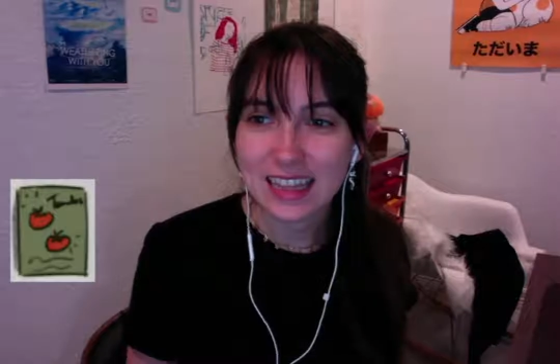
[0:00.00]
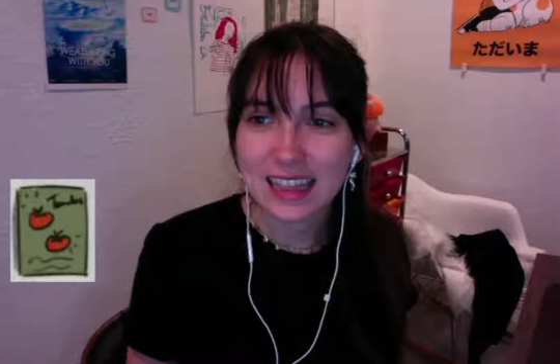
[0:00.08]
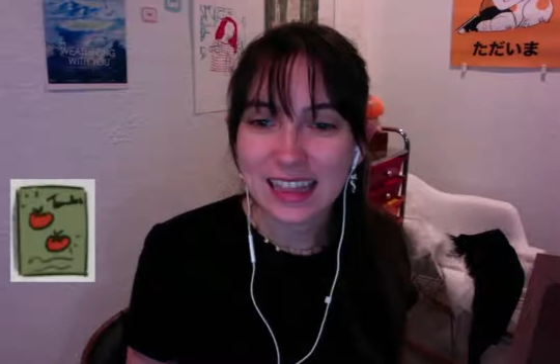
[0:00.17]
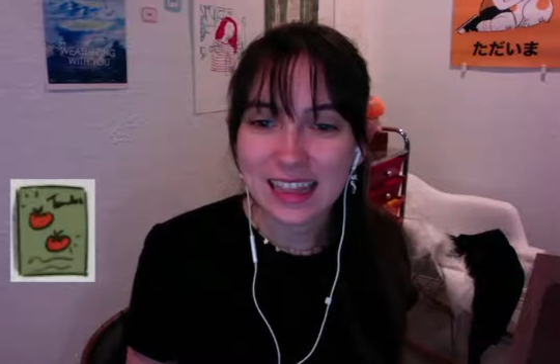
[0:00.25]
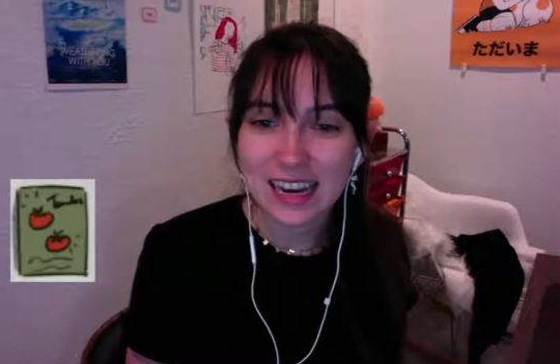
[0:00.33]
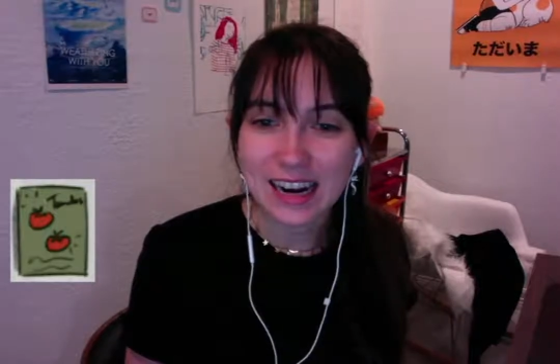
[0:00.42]

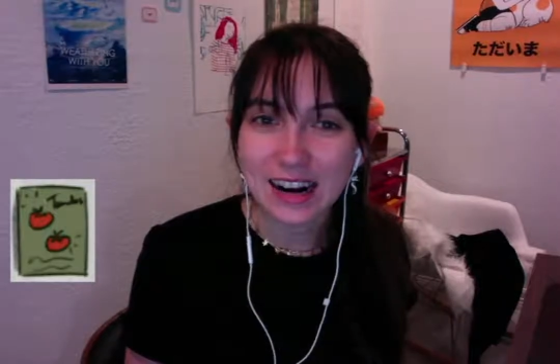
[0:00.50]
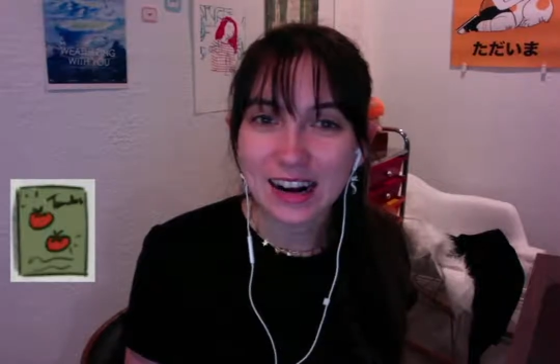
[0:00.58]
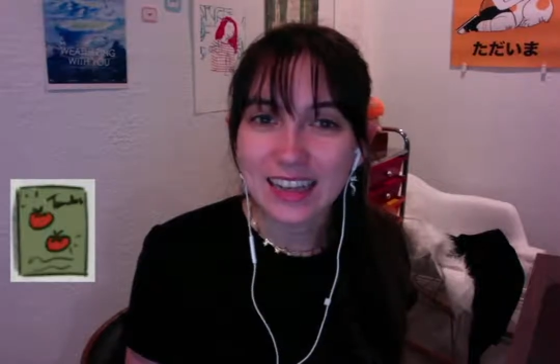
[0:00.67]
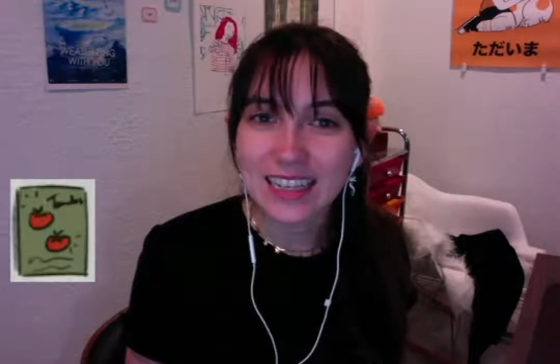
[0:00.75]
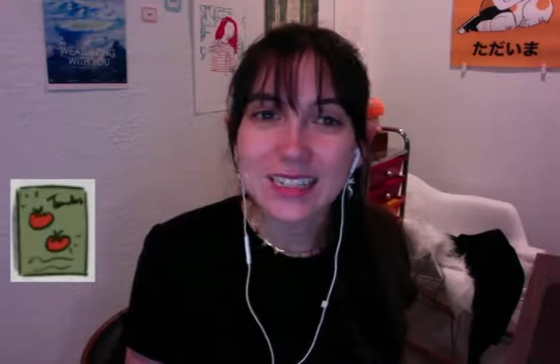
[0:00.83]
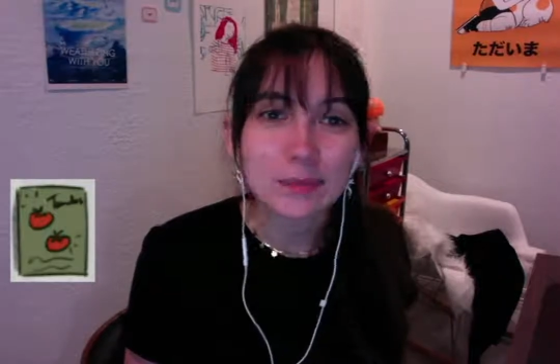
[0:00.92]
There
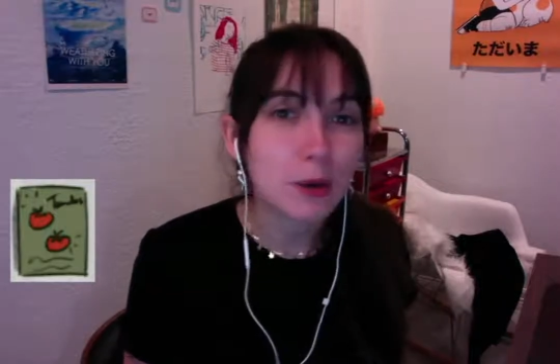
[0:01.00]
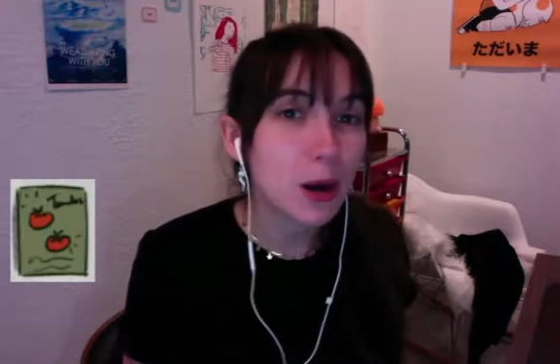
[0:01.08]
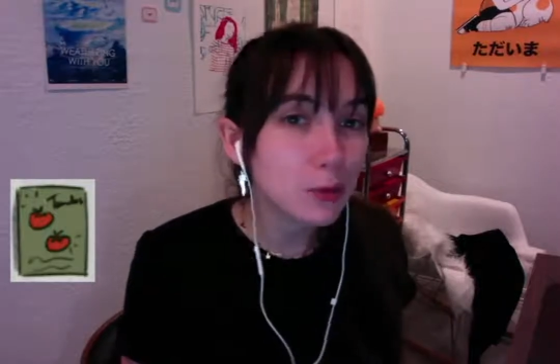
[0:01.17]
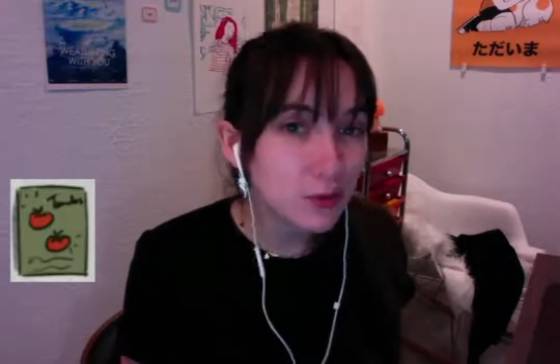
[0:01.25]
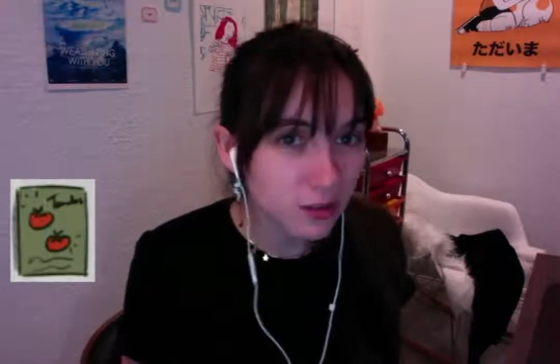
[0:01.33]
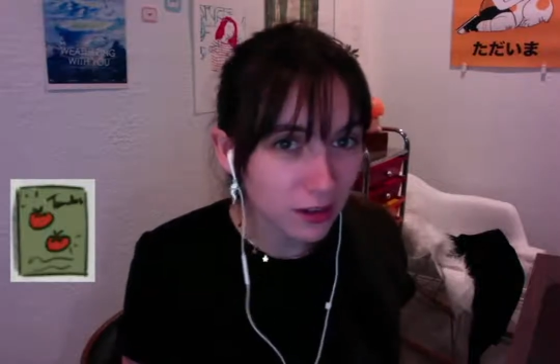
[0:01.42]
is a
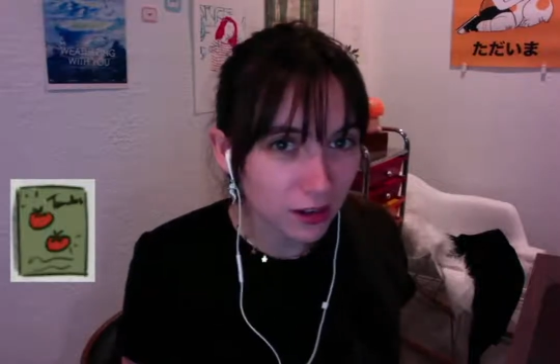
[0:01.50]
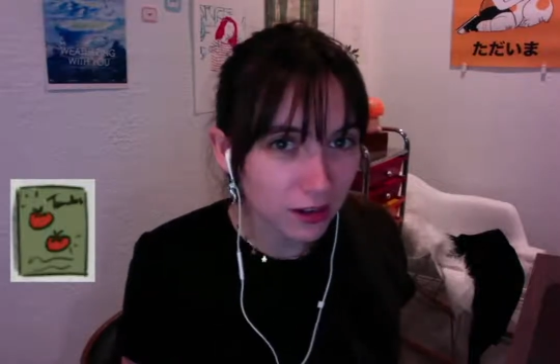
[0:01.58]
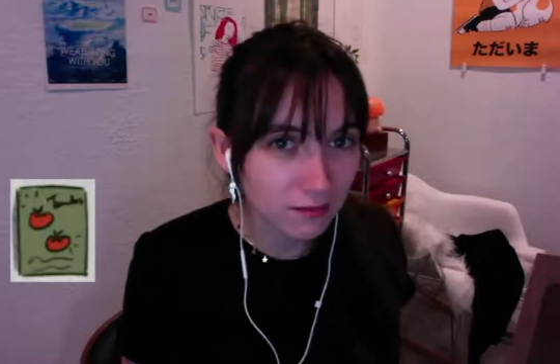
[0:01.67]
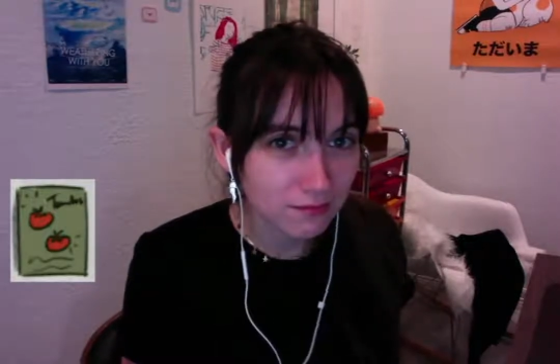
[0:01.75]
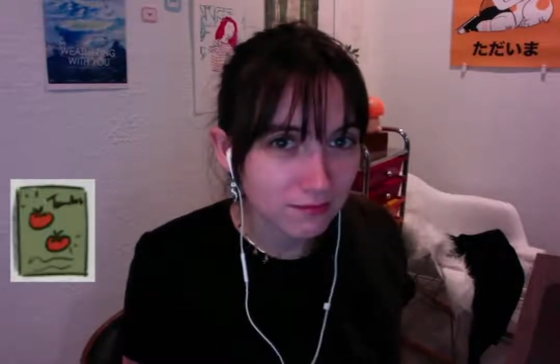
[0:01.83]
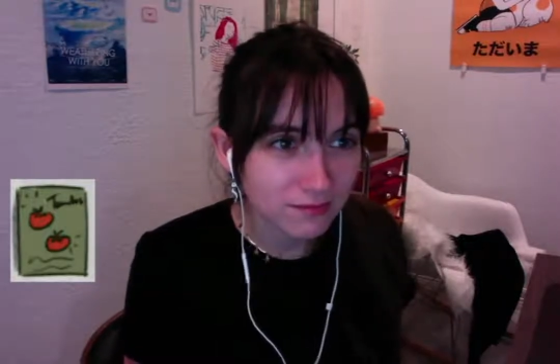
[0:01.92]
poster